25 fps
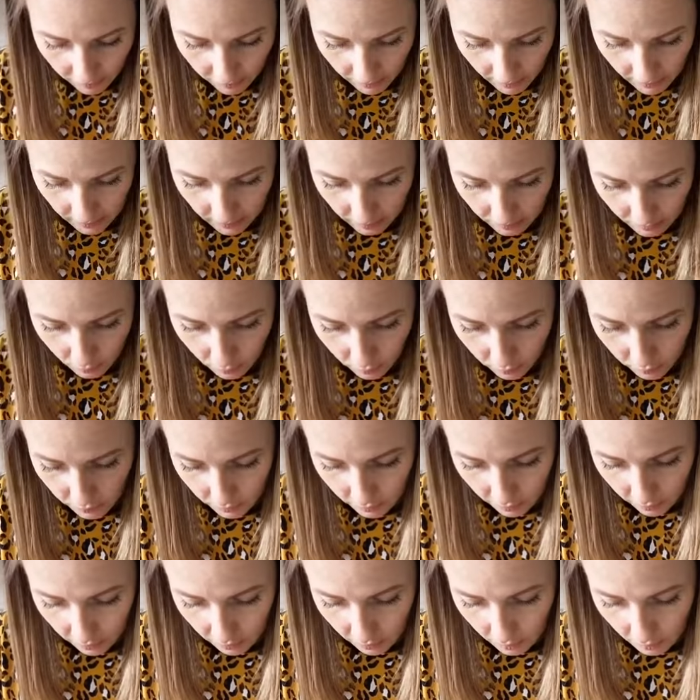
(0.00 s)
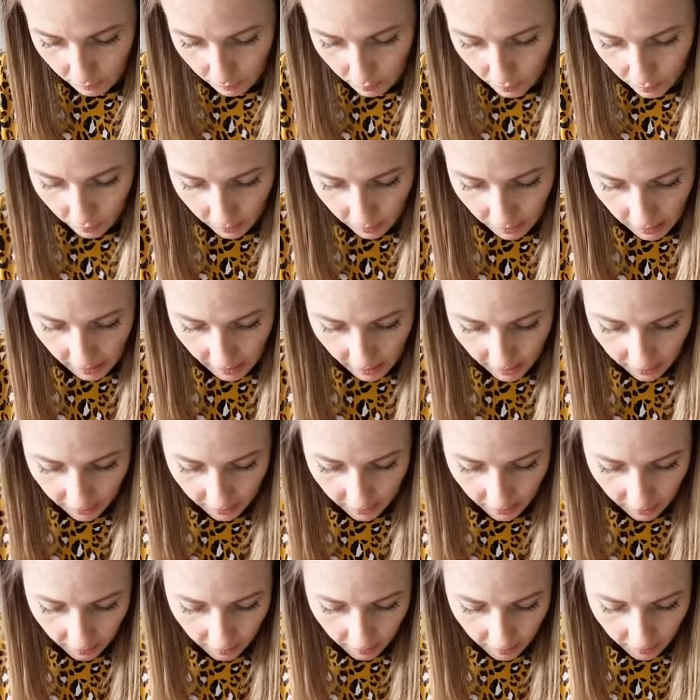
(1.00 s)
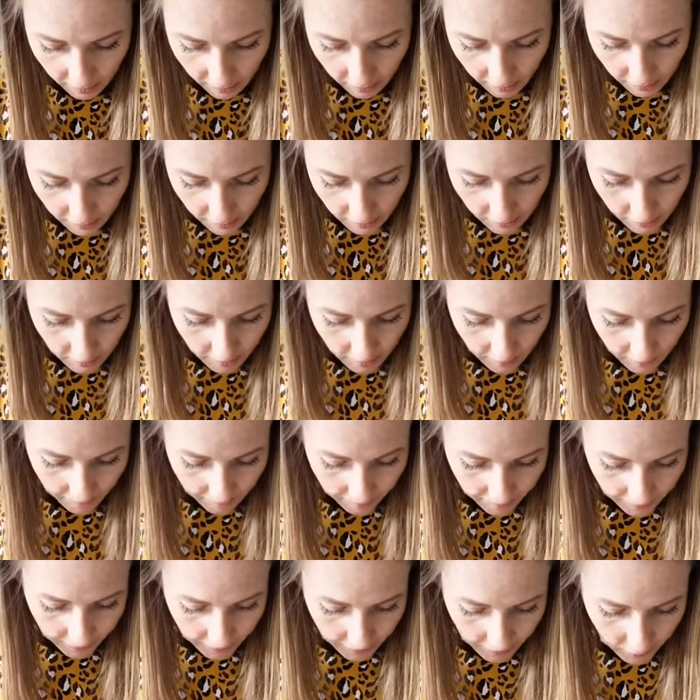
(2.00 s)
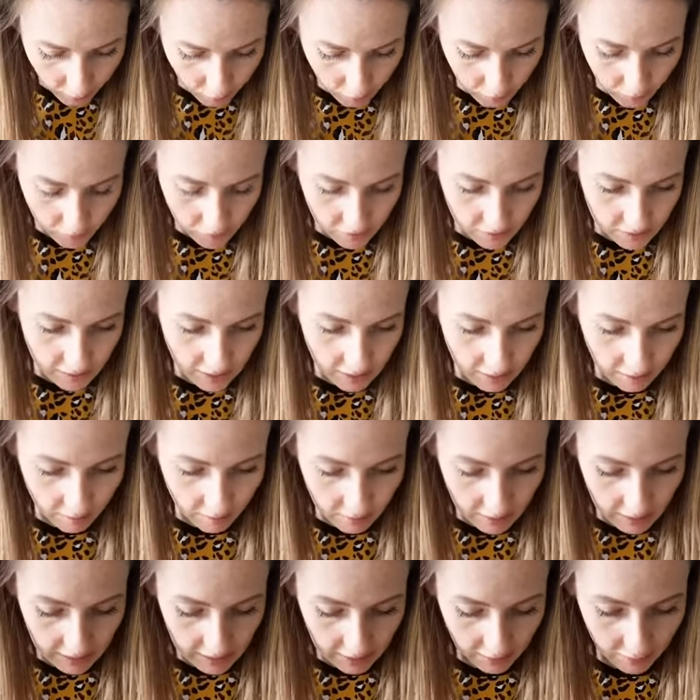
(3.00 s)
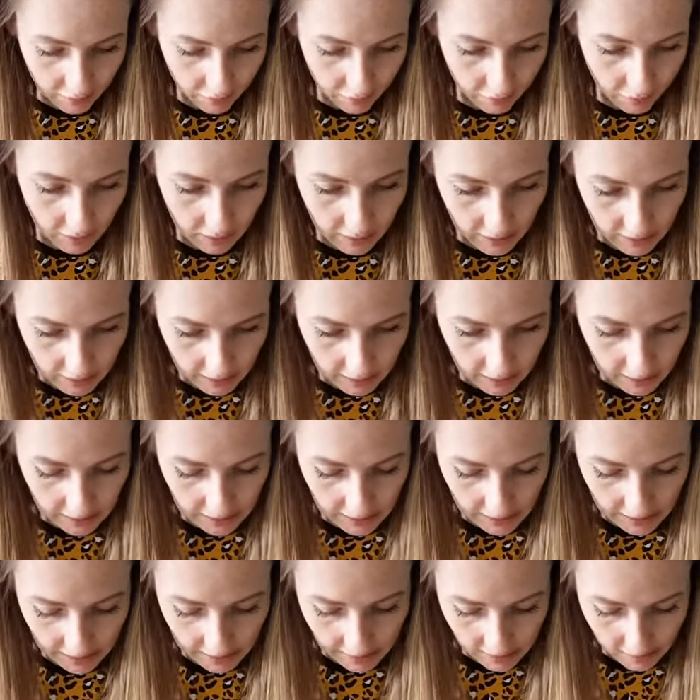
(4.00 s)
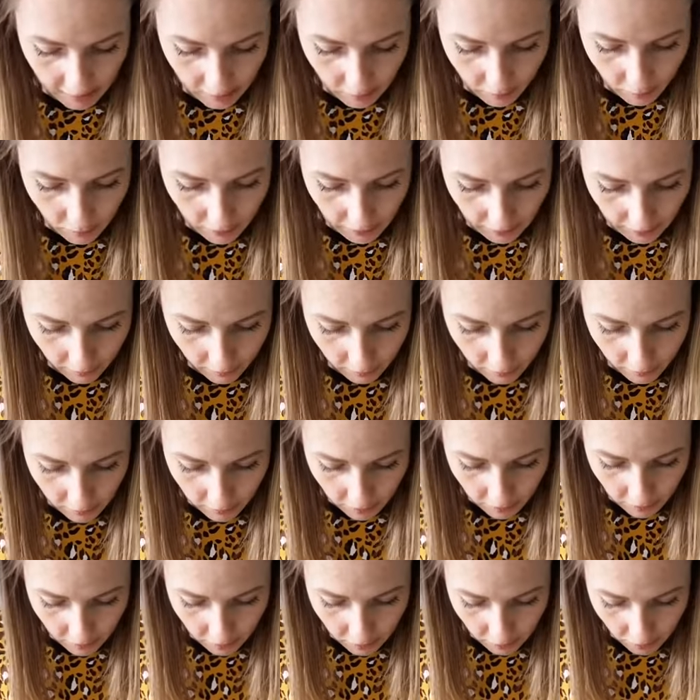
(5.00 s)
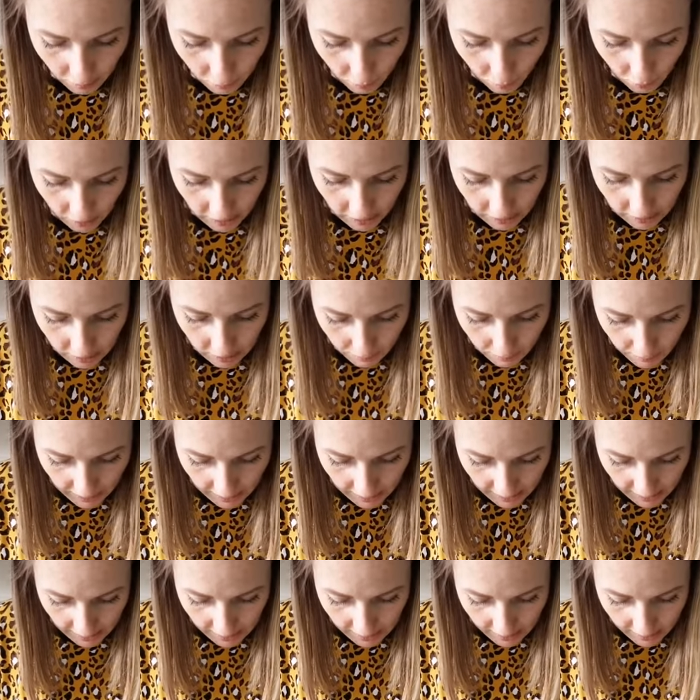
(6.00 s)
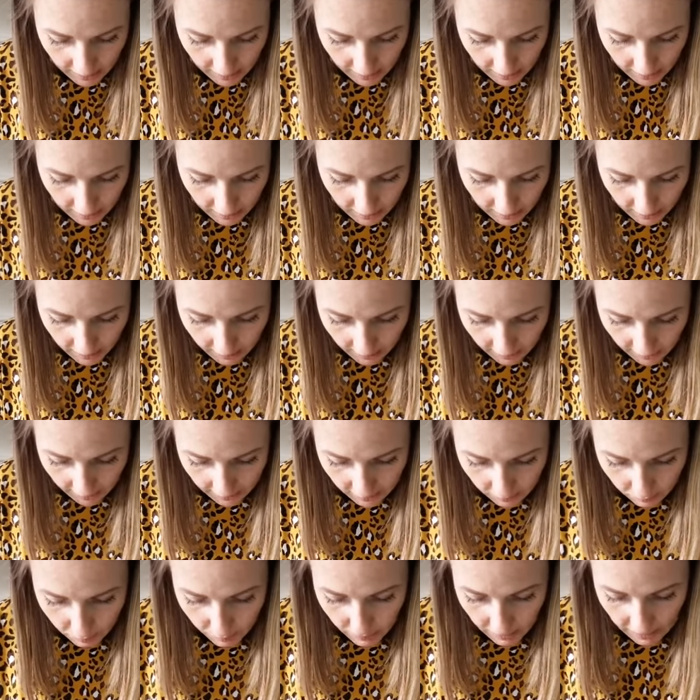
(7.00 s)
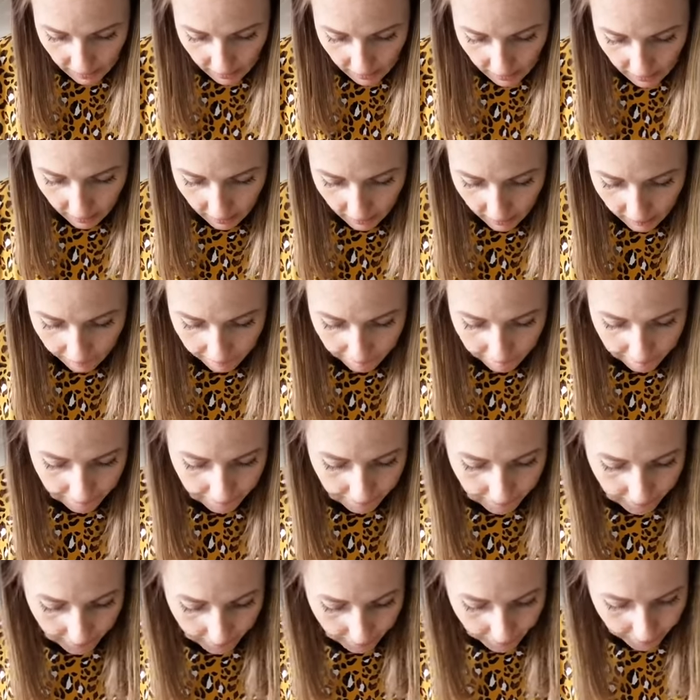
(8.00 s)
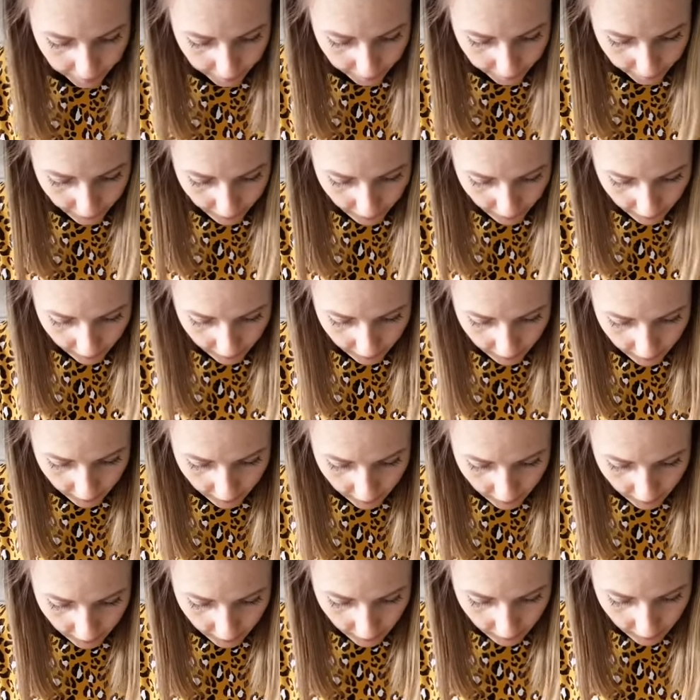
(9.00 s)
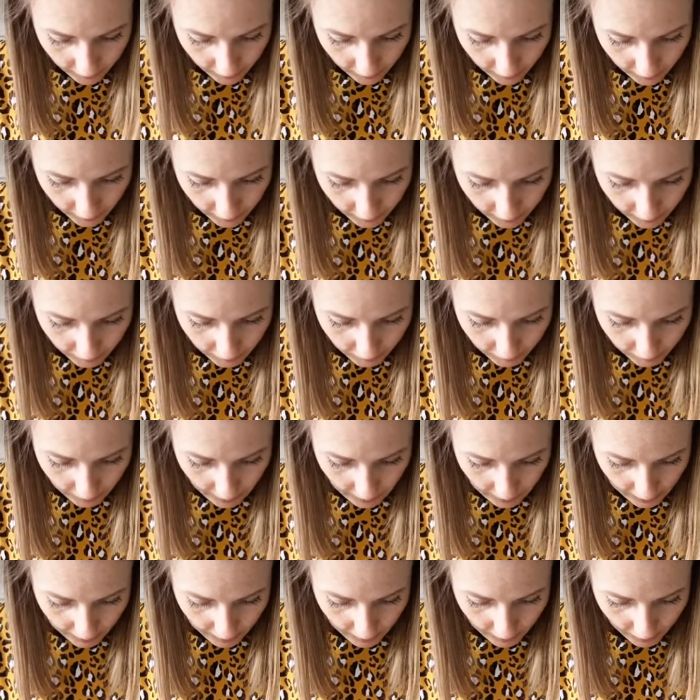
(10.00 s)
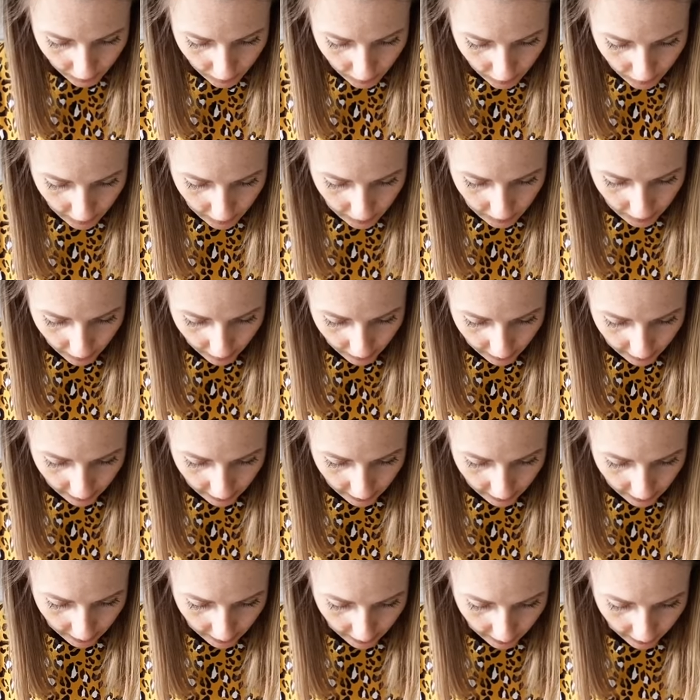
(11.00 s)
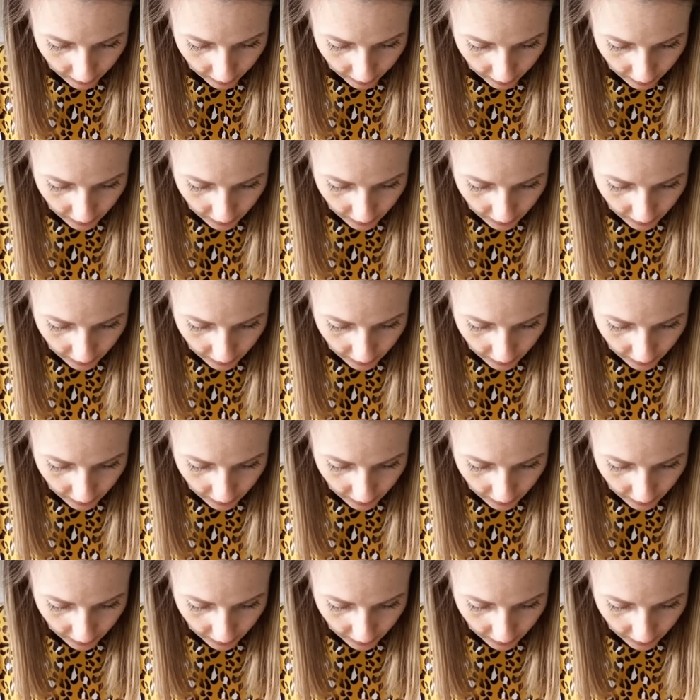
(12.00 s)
And I'm also going to put the other little Monstera leaf in it as well, because I don't want it to be as big, but maybe we'll do it like that kind of